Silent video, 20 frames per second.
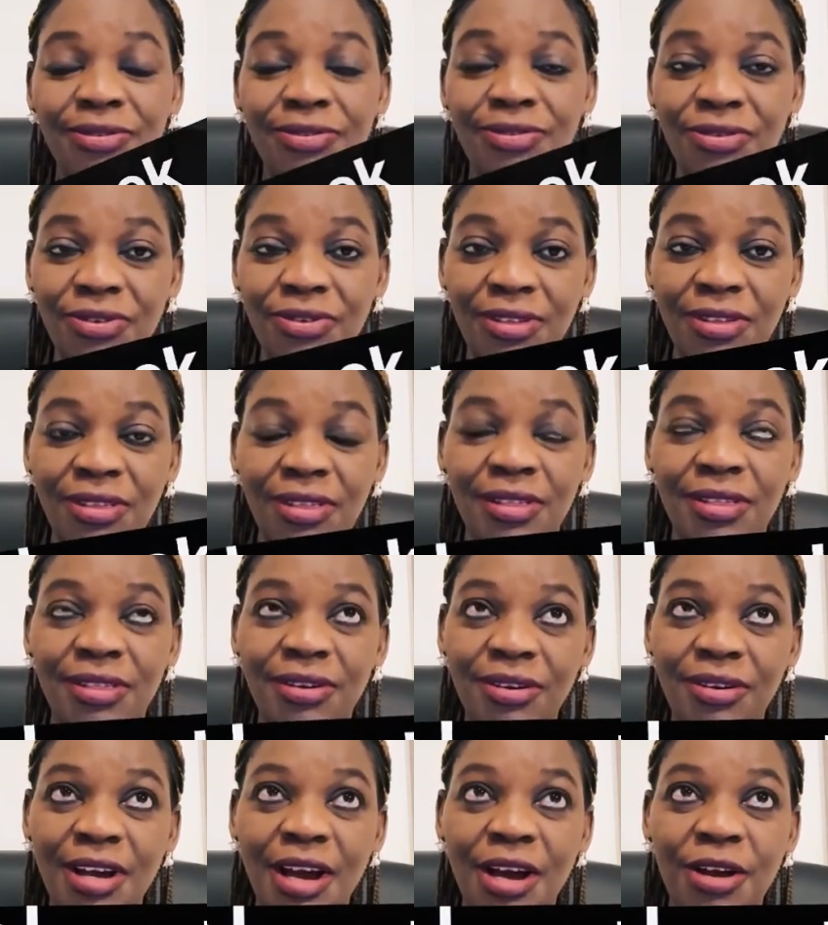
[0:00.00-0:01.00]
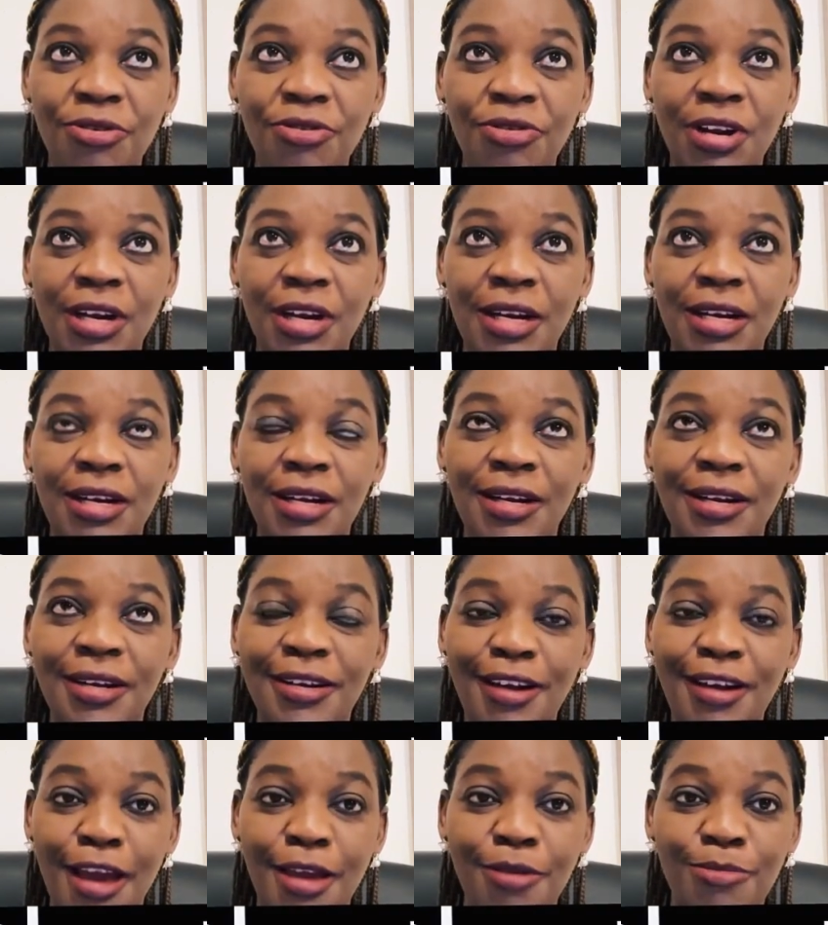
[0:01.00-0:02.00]
300
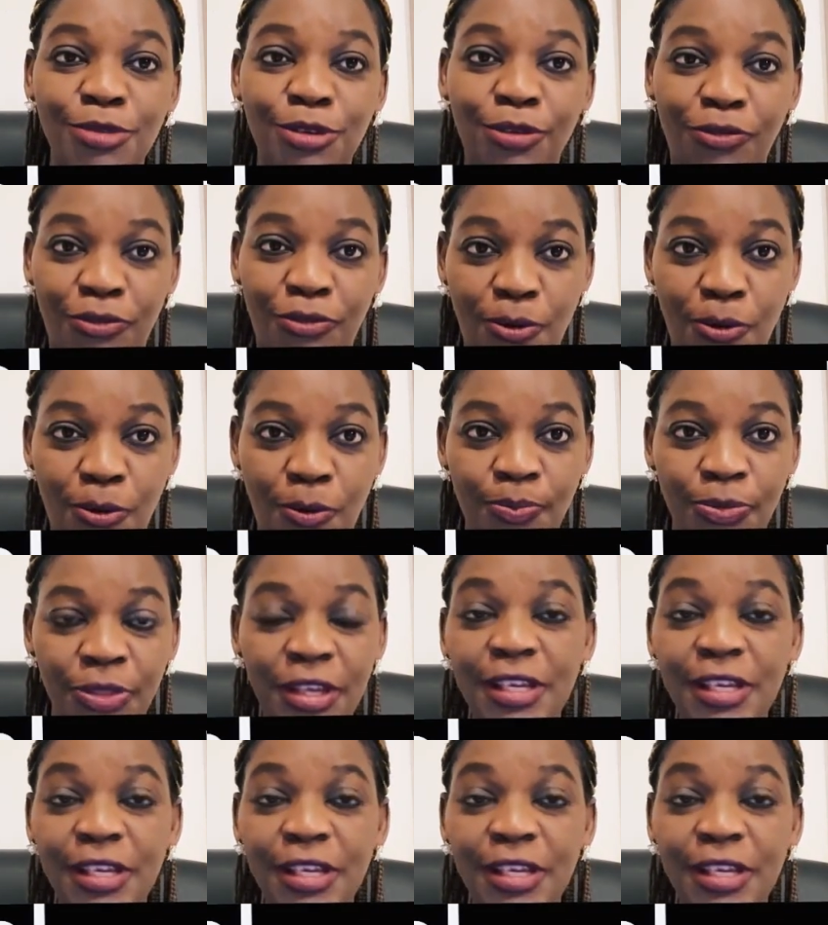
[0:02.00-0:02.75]
times 4.